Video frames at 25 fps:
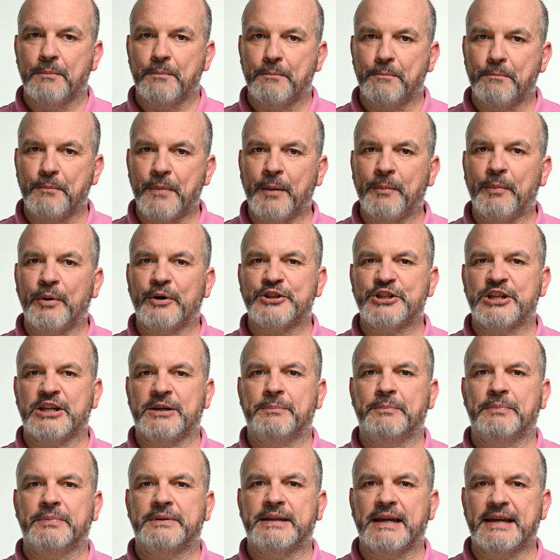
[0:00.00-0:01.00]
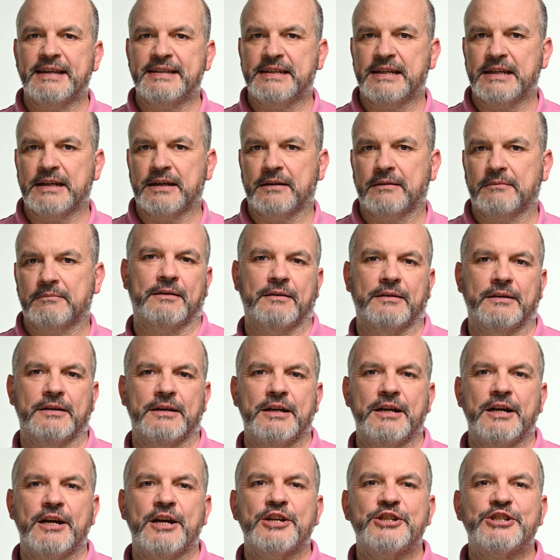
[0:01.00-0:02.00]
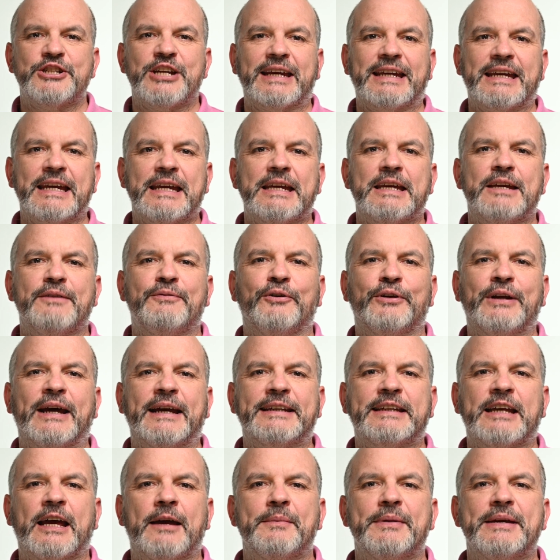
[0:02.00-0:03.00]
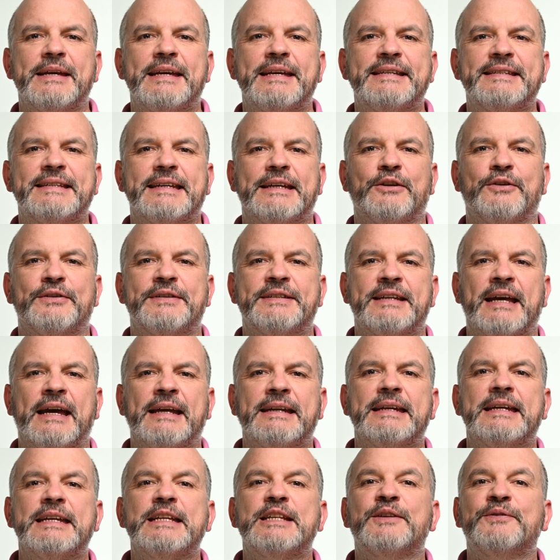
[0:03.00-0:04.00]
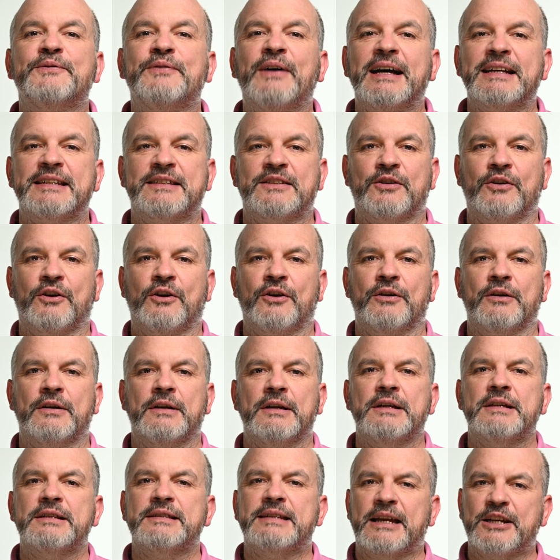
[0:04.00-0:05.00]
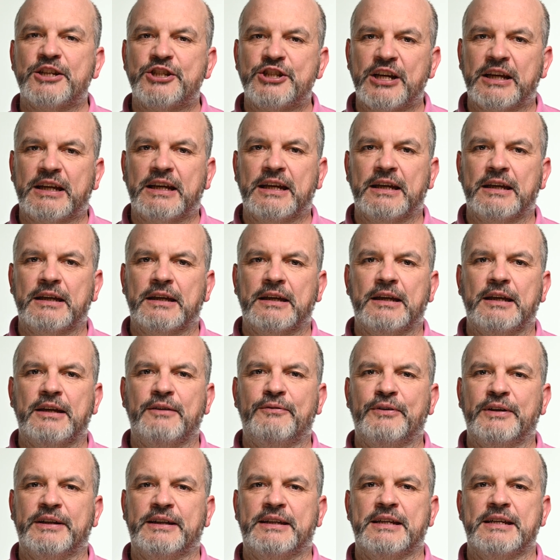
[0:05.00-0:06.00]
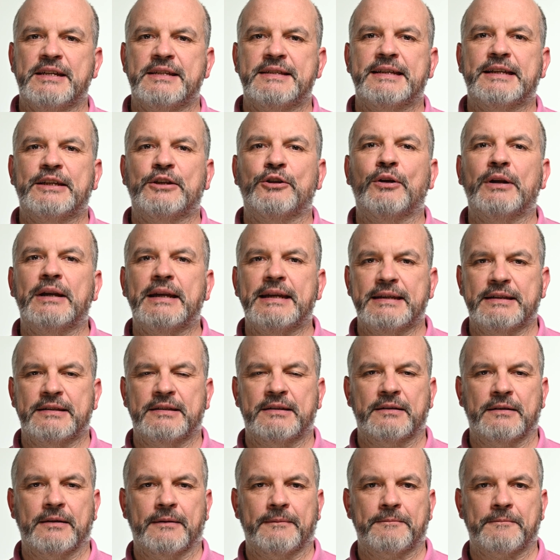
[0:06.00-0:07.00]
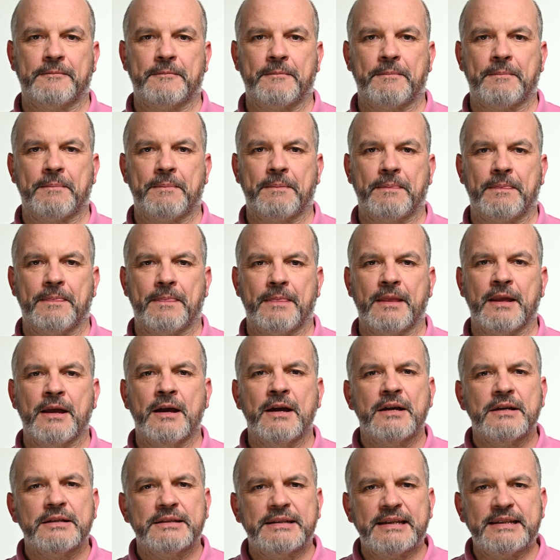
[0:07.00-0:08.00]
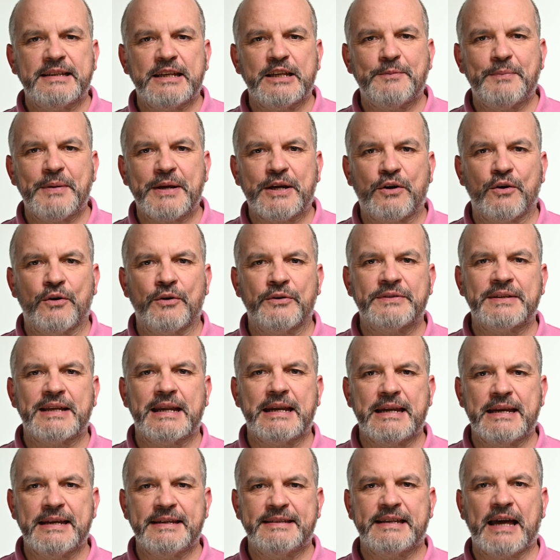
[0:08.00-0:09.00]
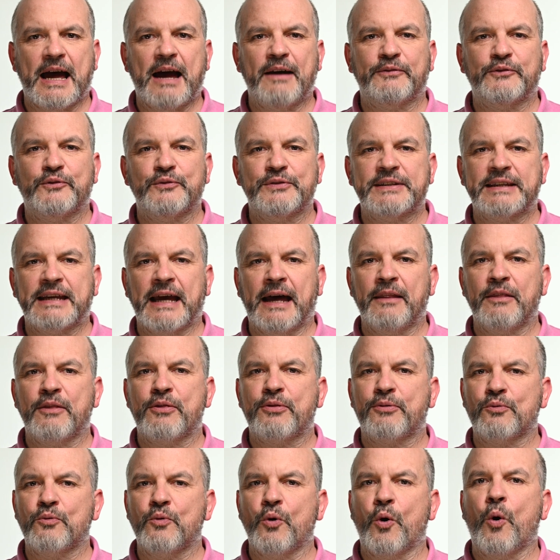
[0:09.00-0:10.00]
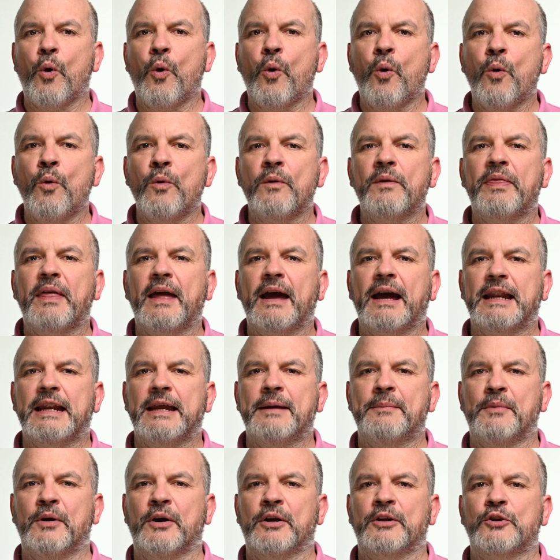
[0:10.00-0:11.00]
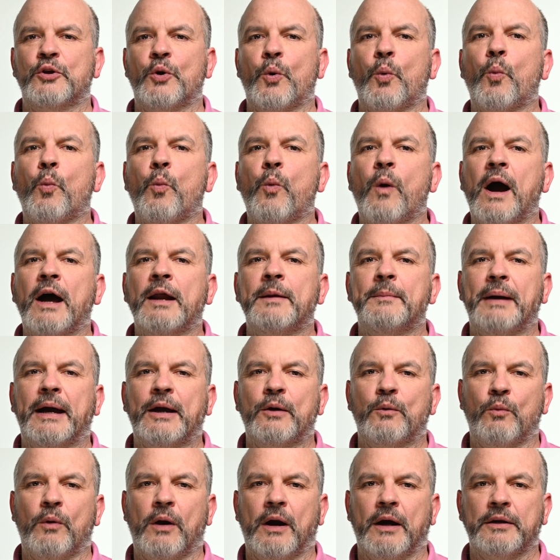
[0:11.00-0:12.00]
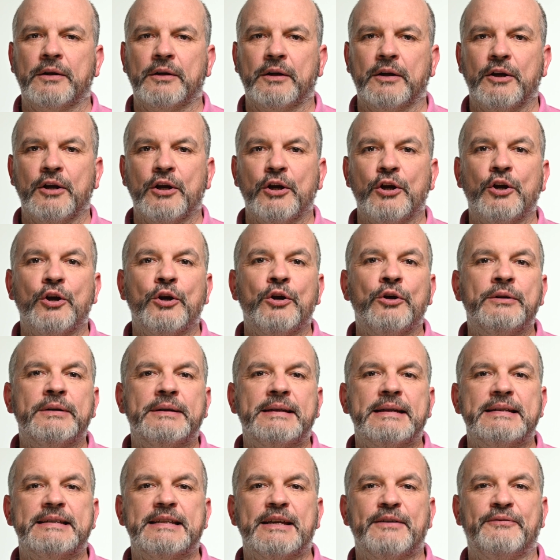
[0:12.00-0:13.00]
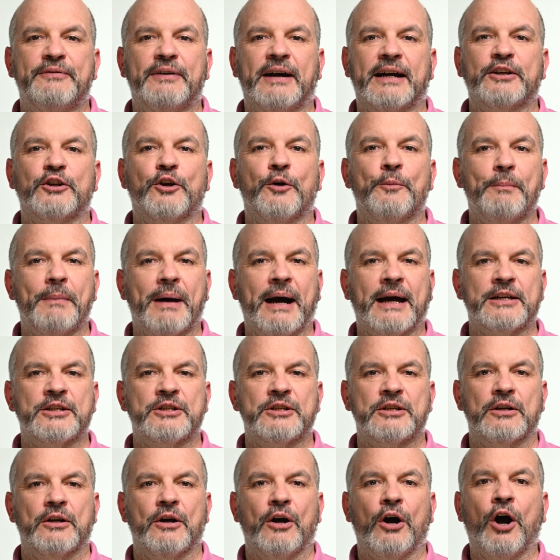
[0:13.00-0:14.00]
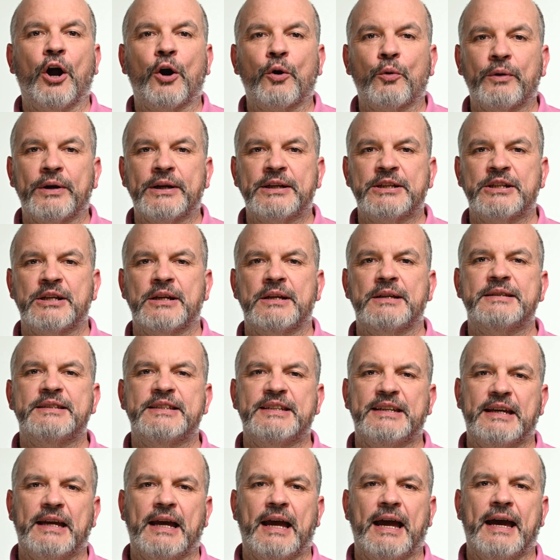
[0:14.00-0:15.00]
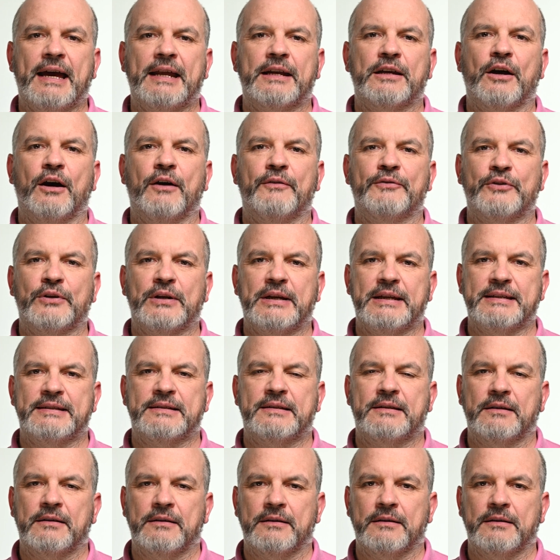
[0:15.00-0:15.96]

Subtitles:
Membership testing. Checking if an item is in a set is faster than checking if it is in a list. This is because lists have to scan through all their elements one by one until they find a match or reach the end of the list.